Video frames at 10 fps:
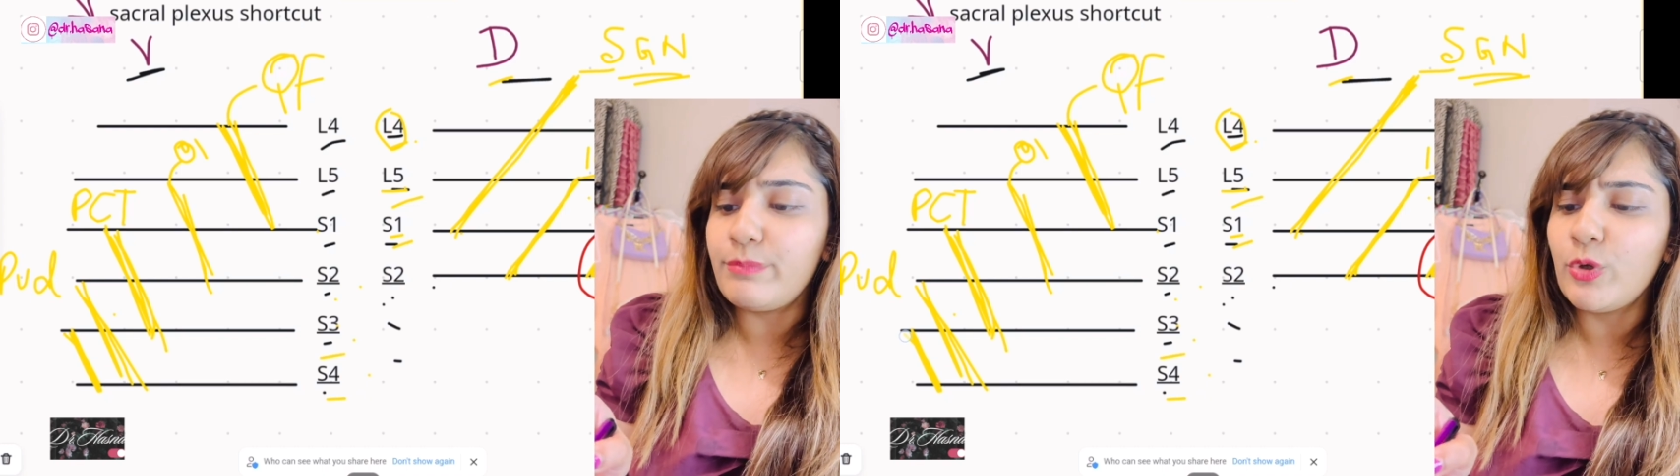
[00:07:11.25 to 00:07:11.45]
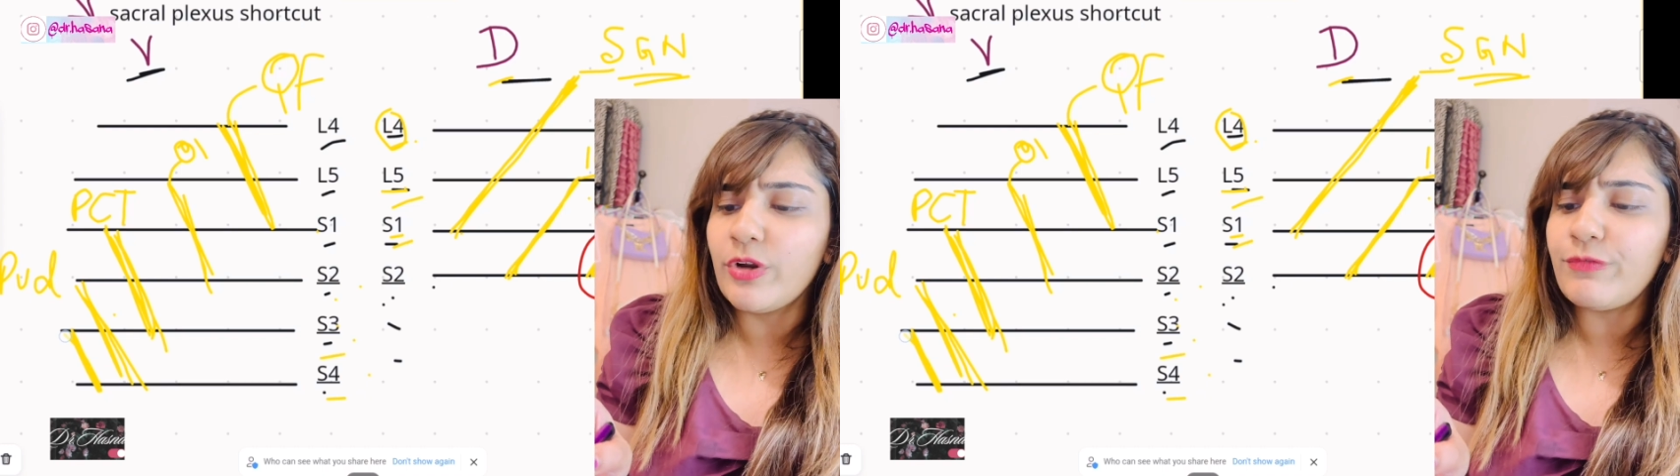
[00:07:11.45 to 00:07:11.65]

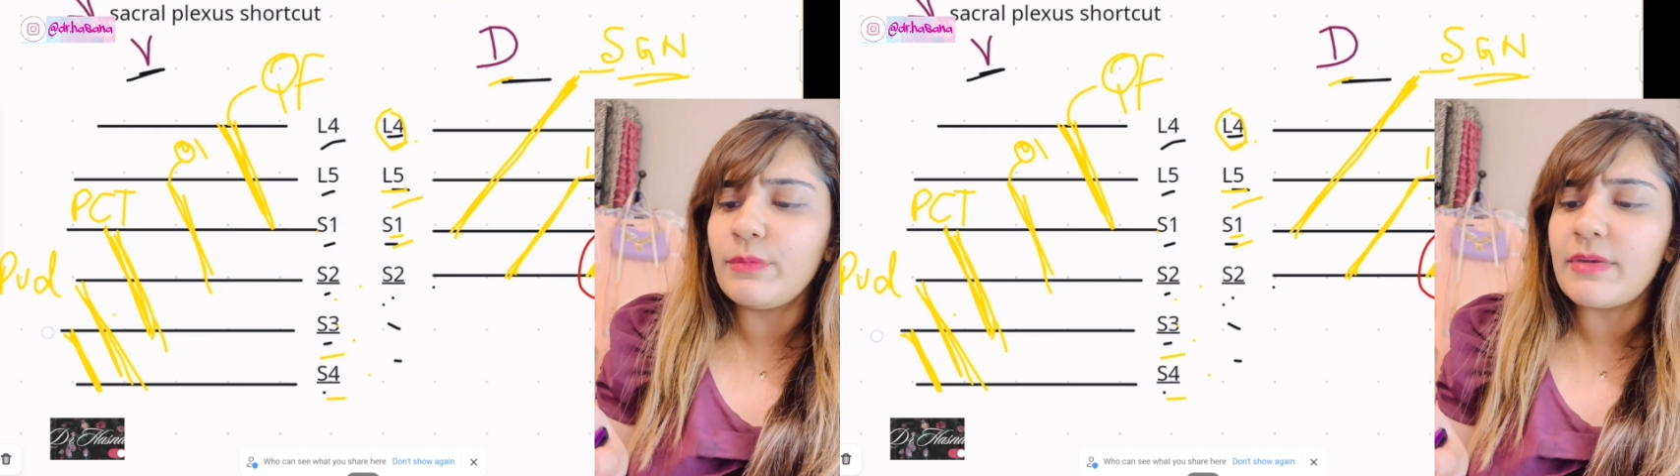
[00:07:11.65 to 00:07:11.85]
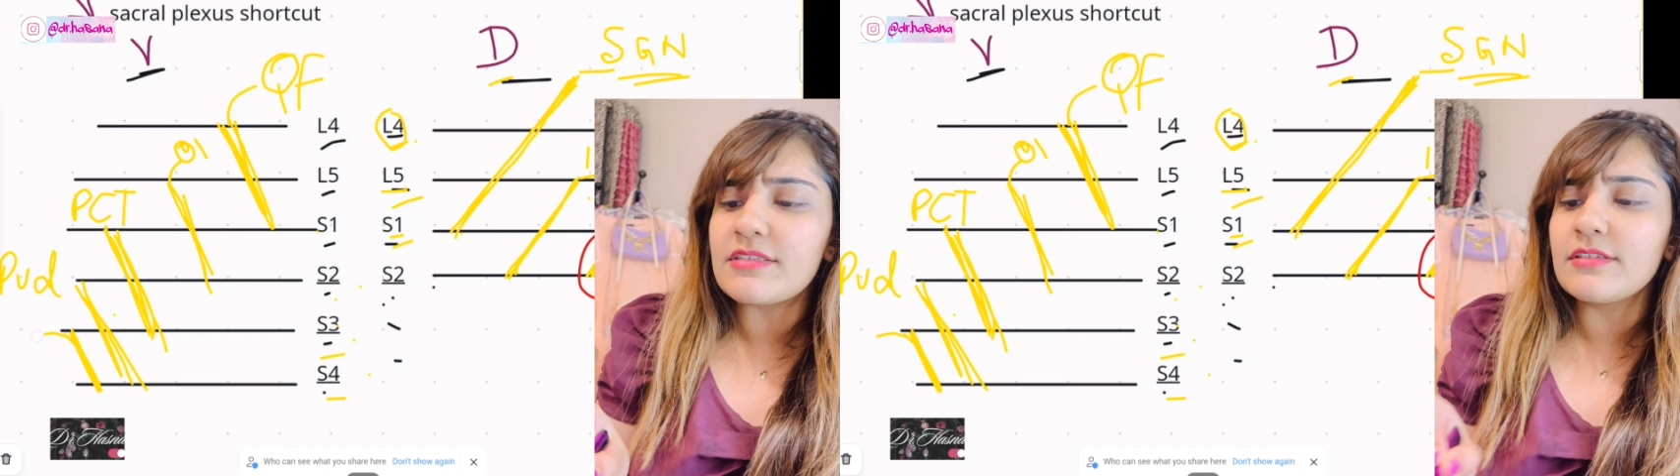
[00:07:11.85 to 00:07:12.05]

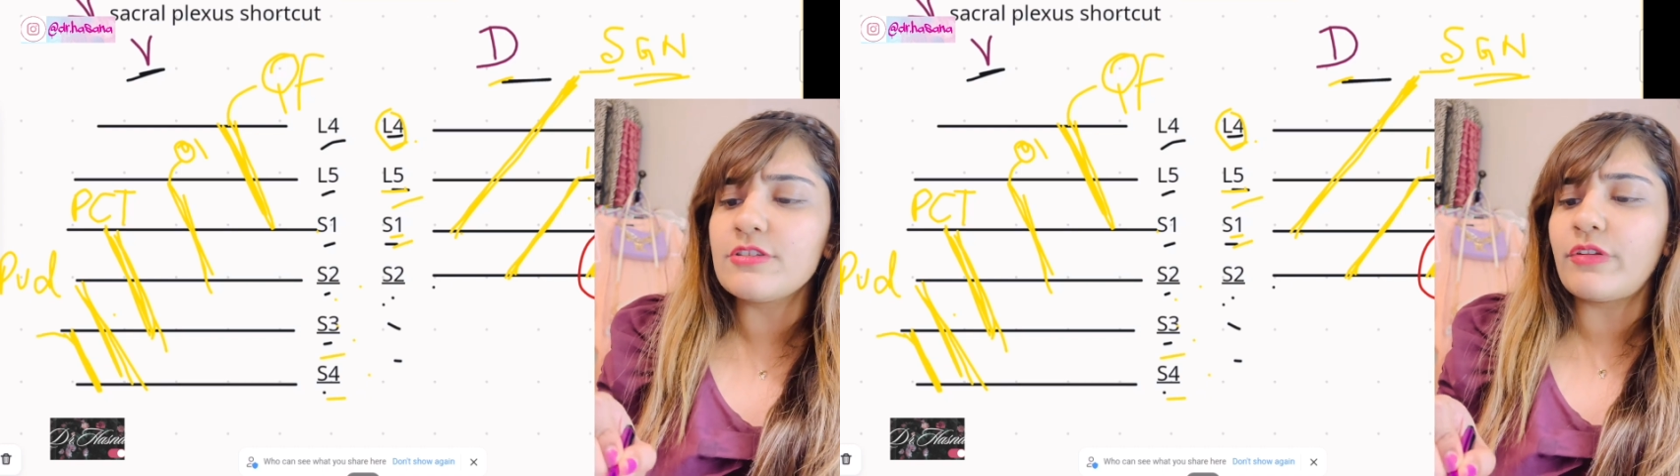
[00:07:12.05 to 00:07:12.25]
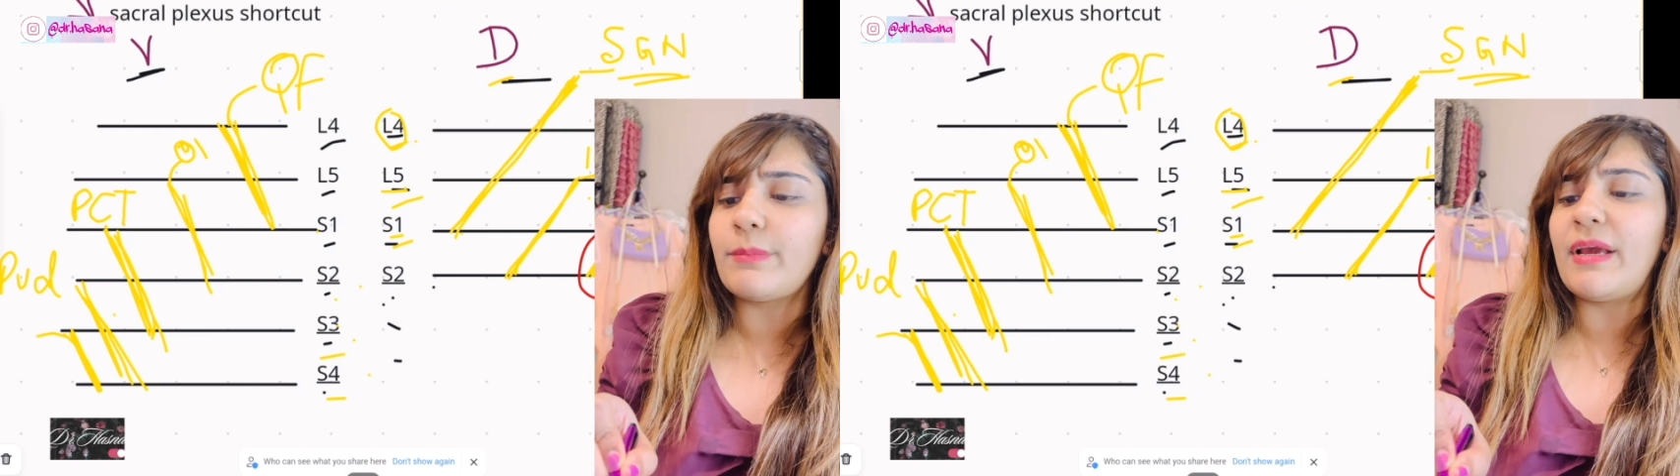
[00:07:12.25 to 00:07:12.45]
beautiful
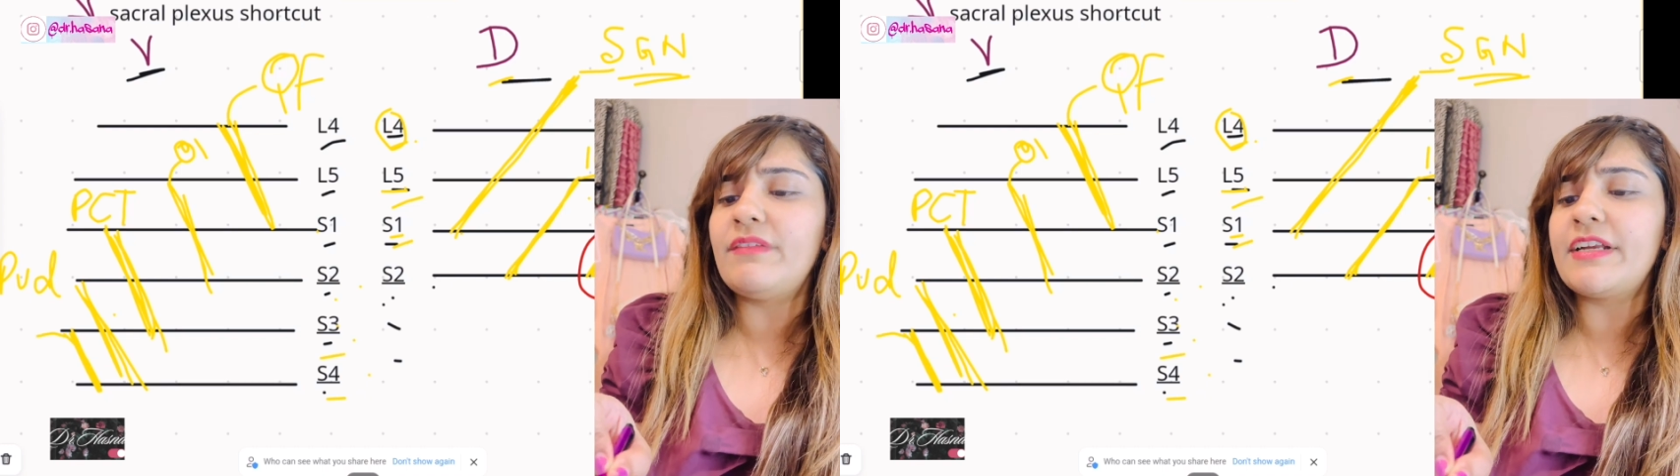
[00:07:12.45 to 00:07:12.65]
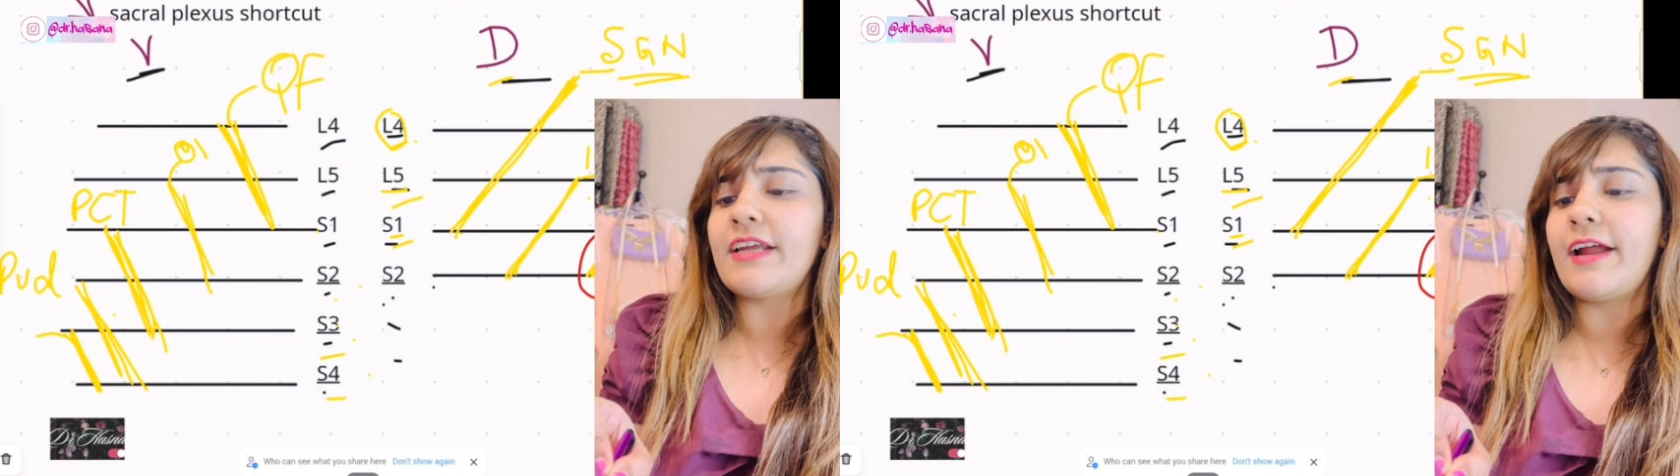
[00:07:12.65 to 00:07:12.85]
muscles of the
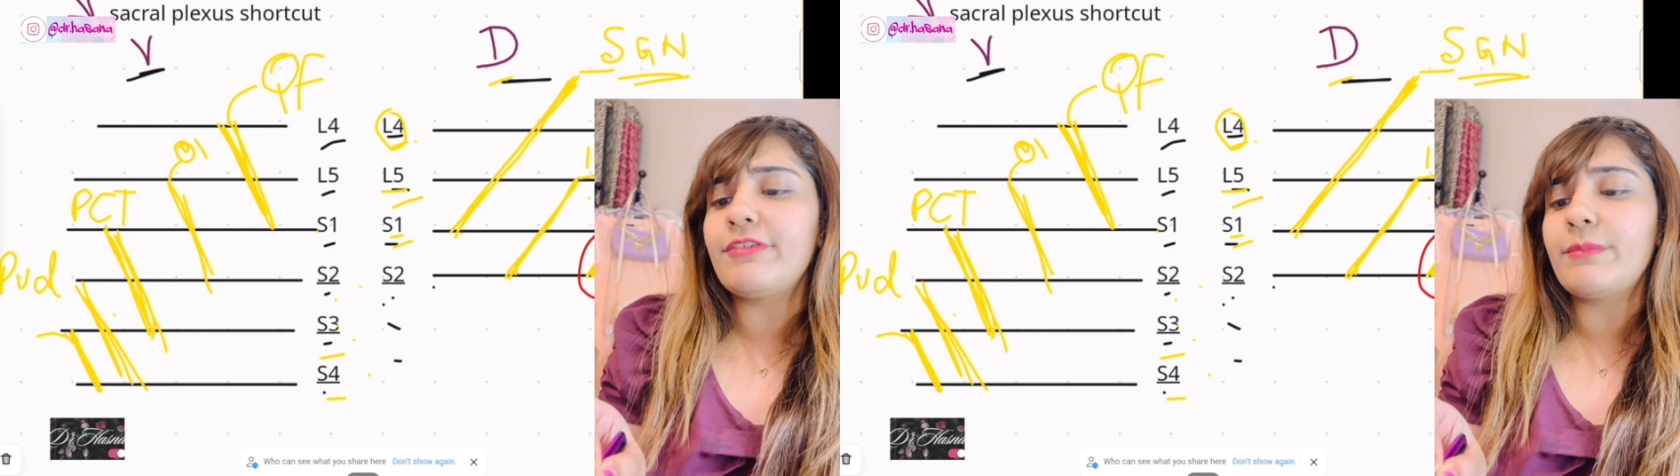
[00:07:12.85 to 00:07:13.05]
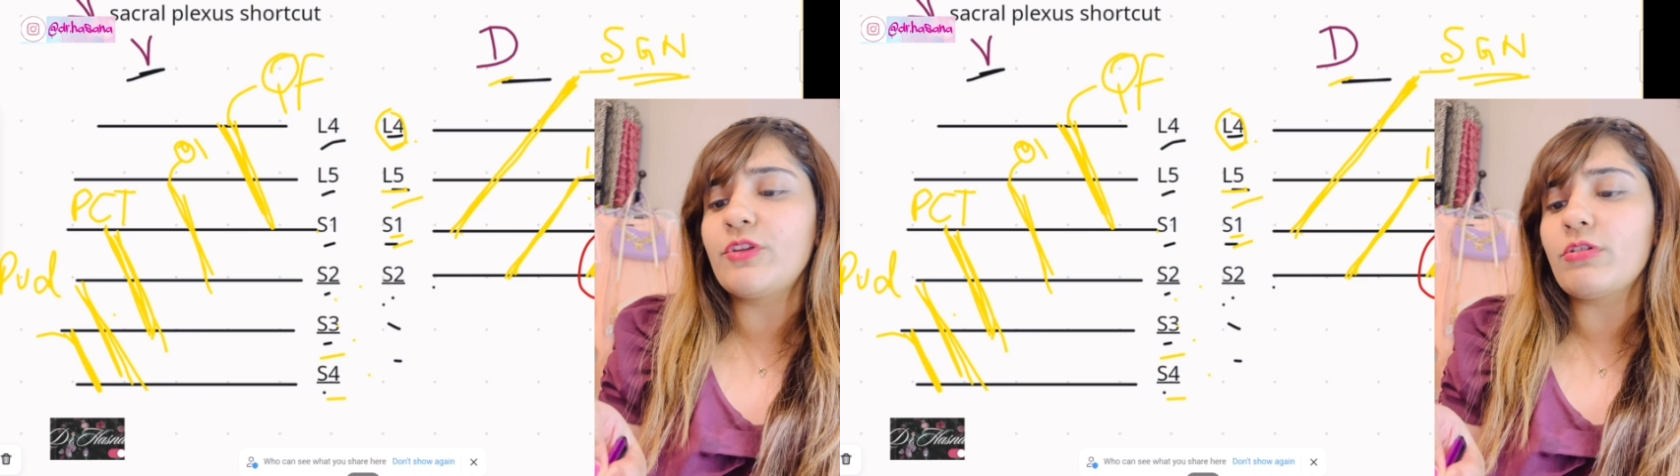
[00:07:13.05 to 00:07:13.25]
pelvic
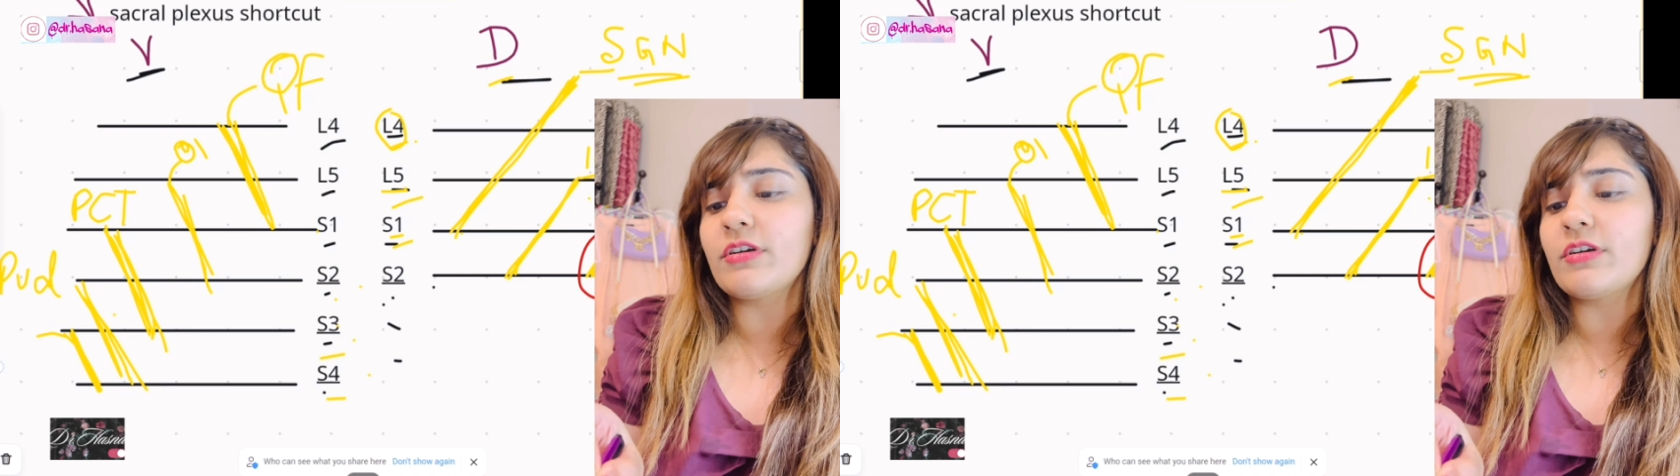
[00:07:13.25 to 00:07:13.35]
diaphragm the